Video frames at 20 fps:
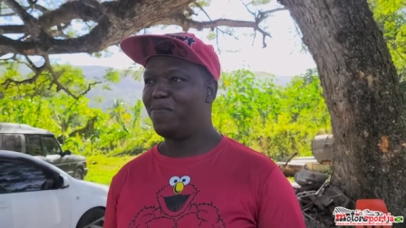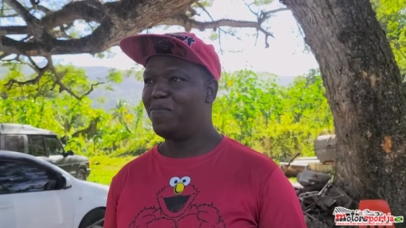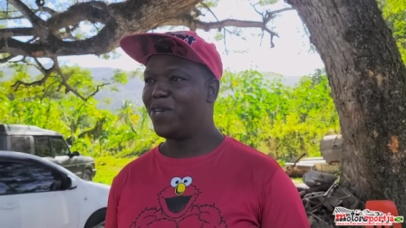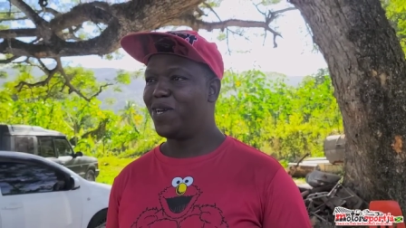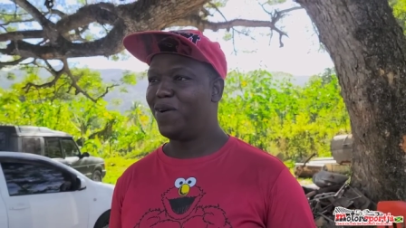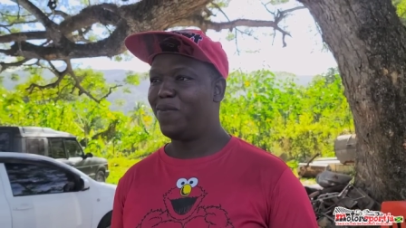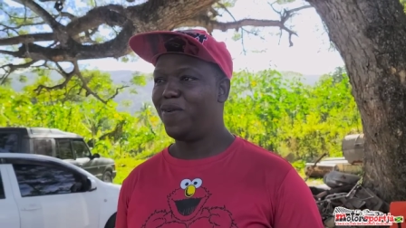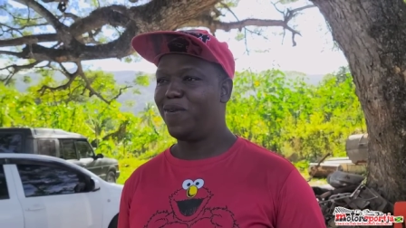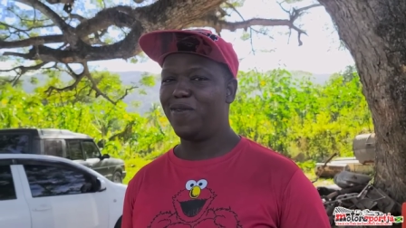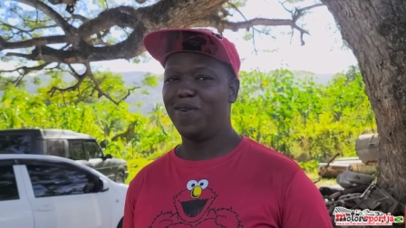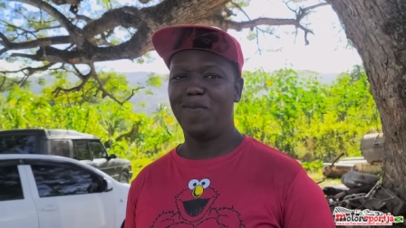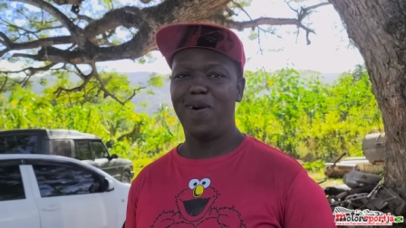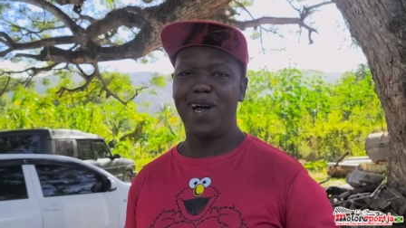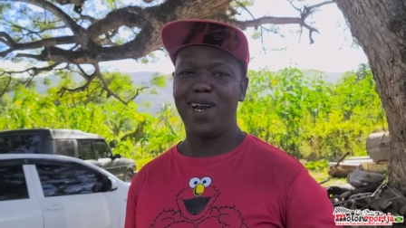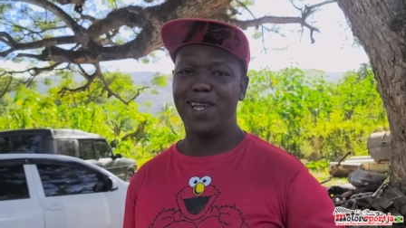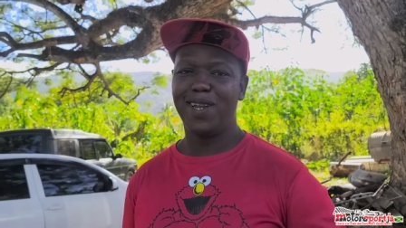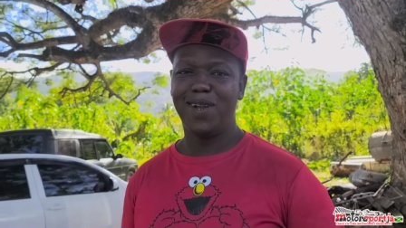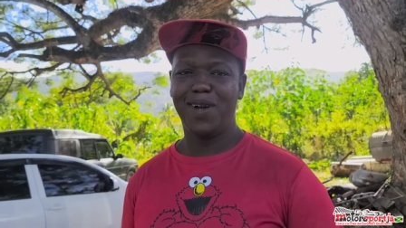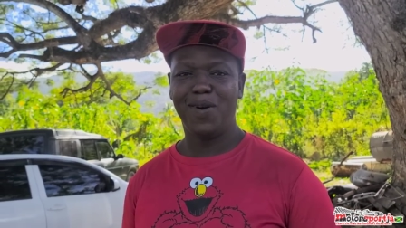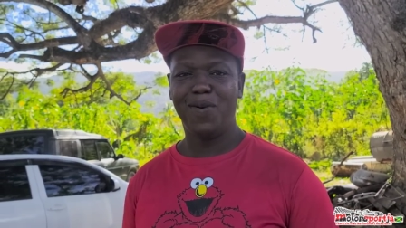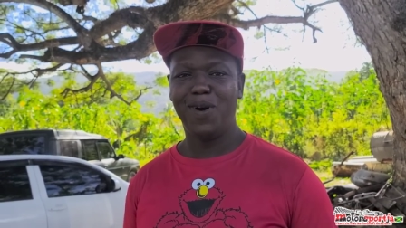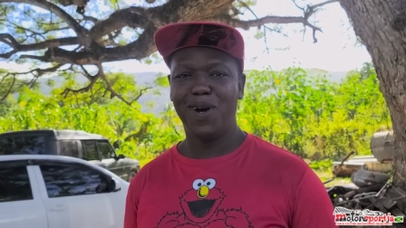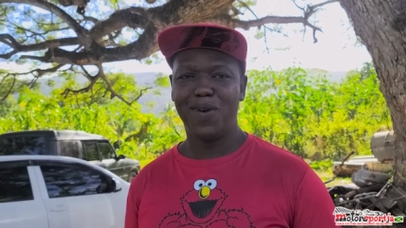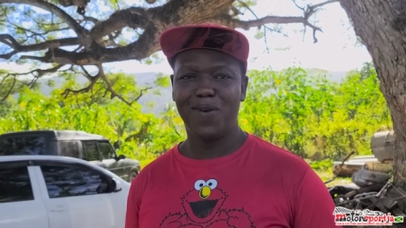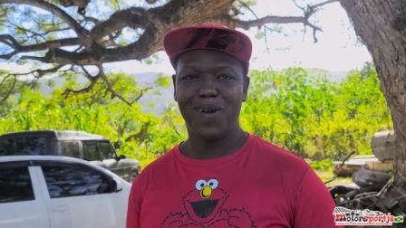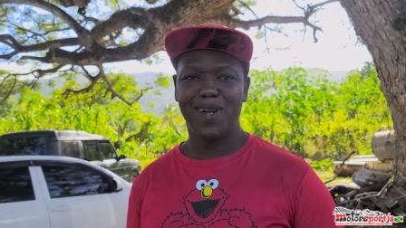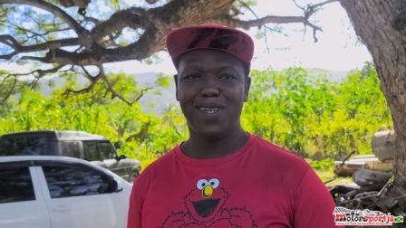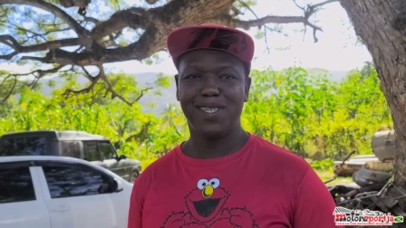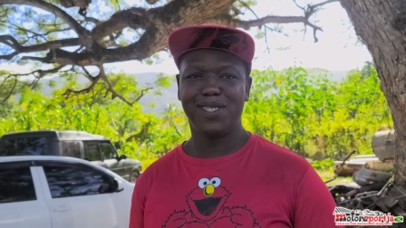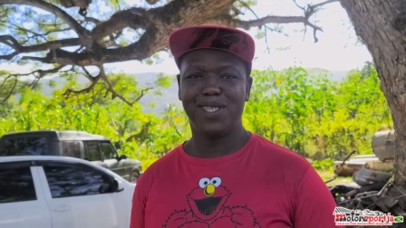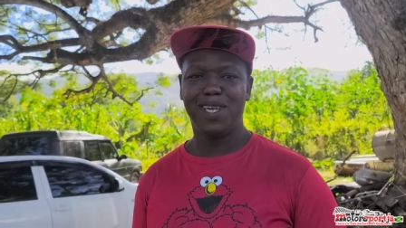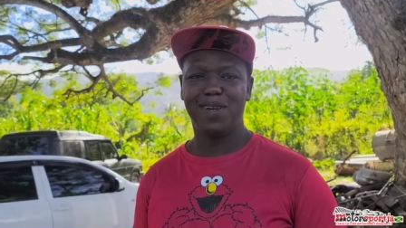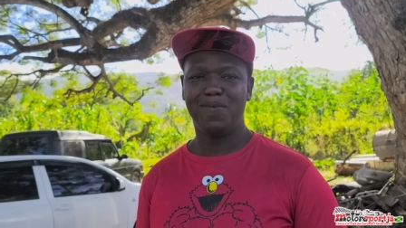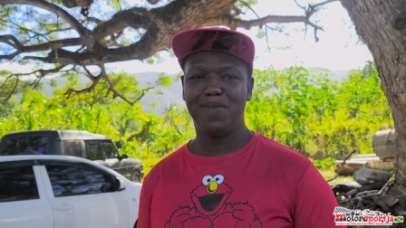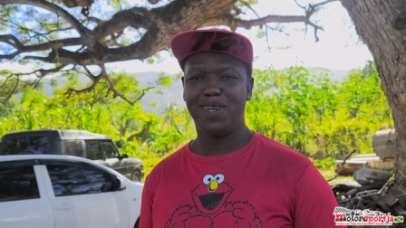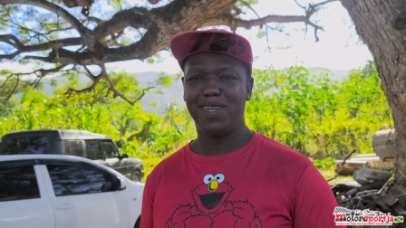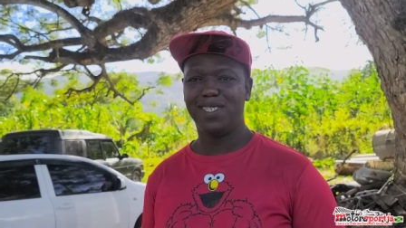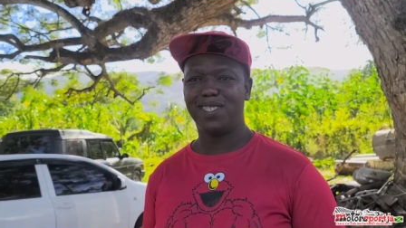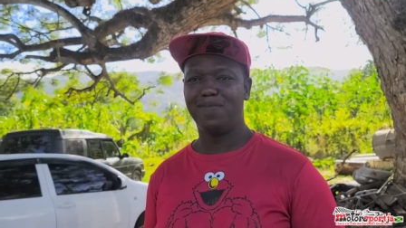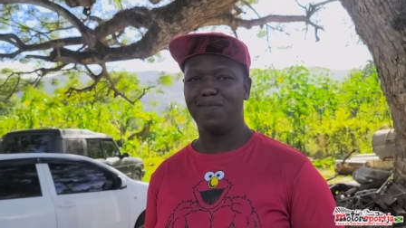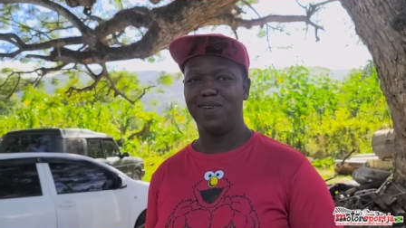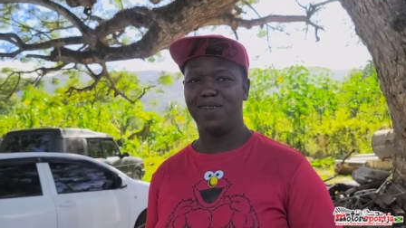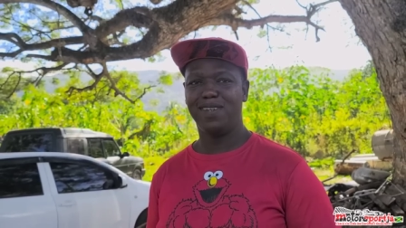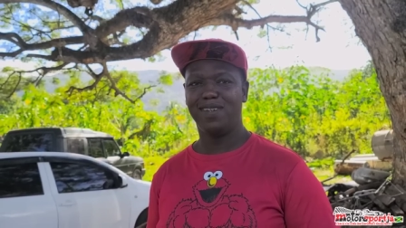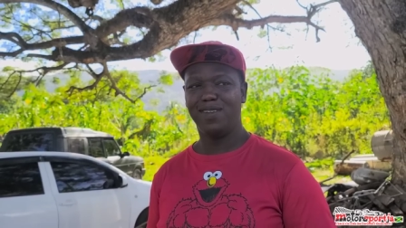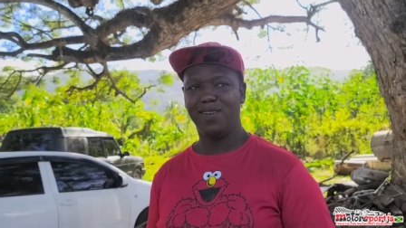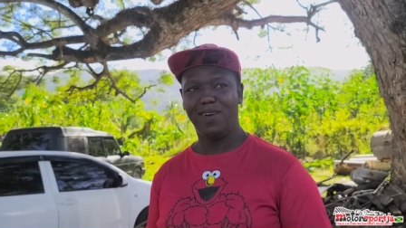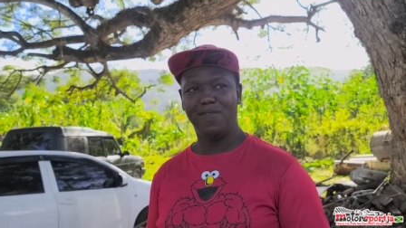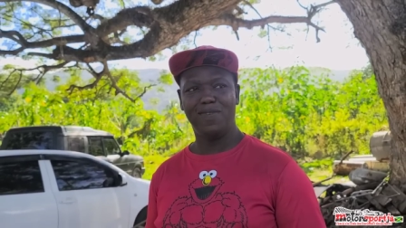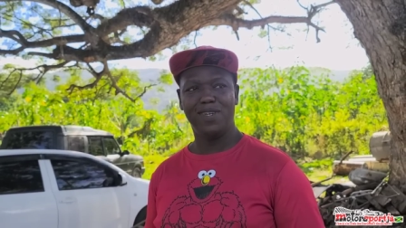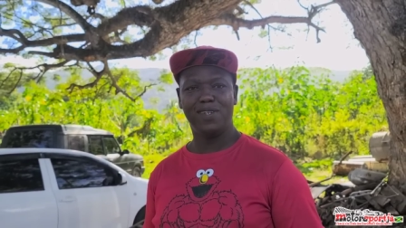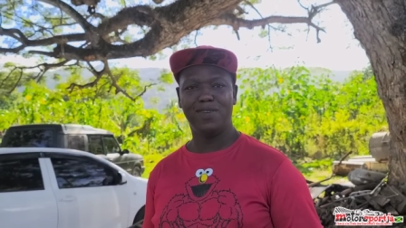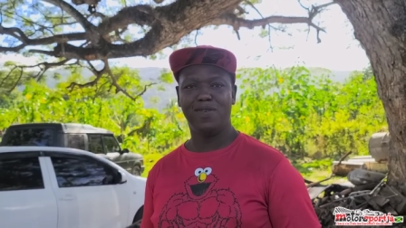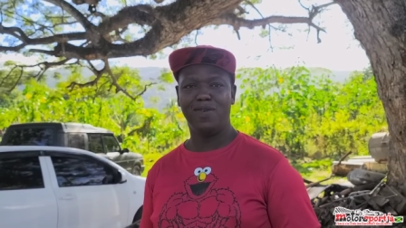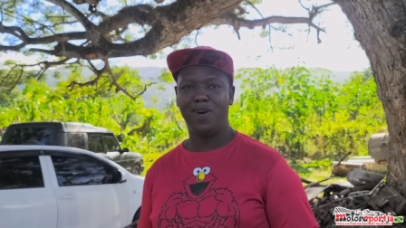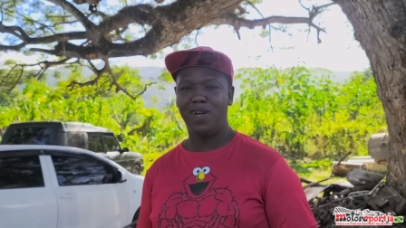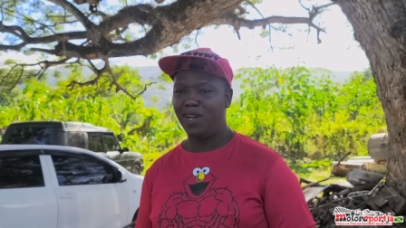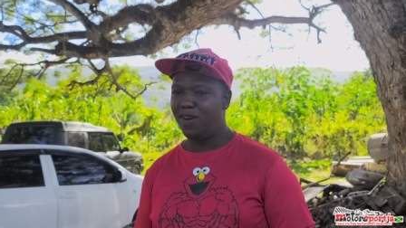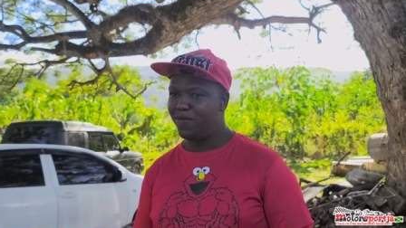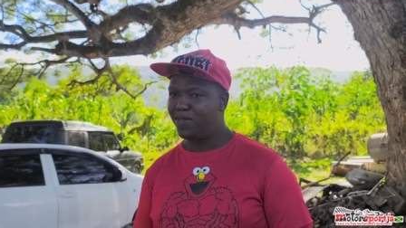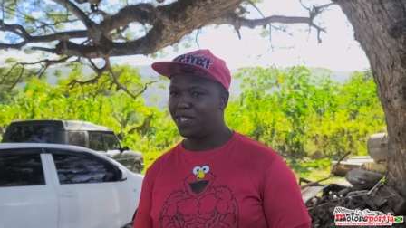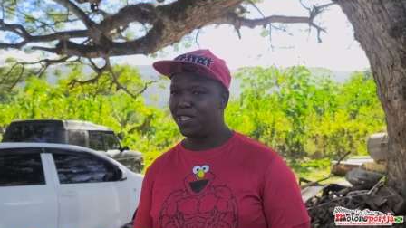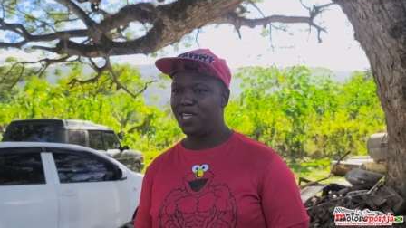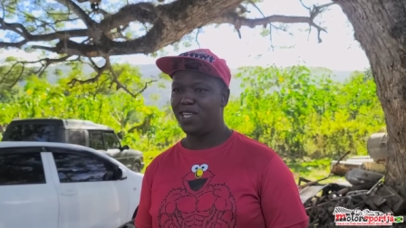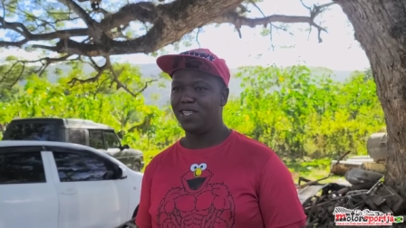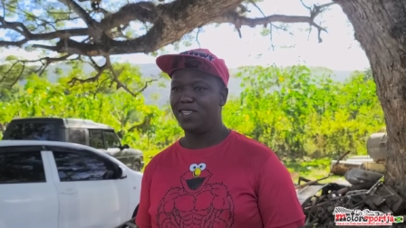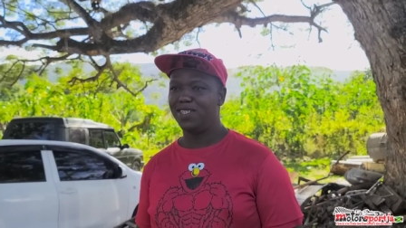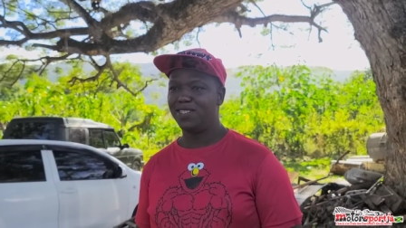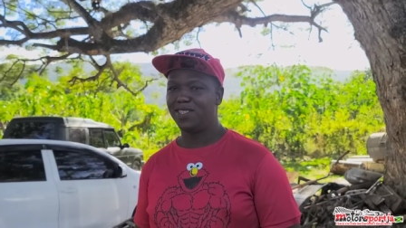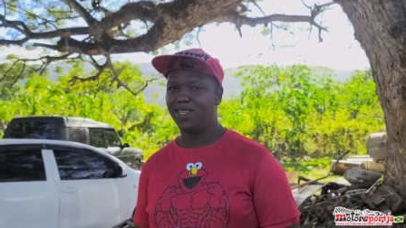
Big up everybody in the whole world same way, you see me? Love everything, you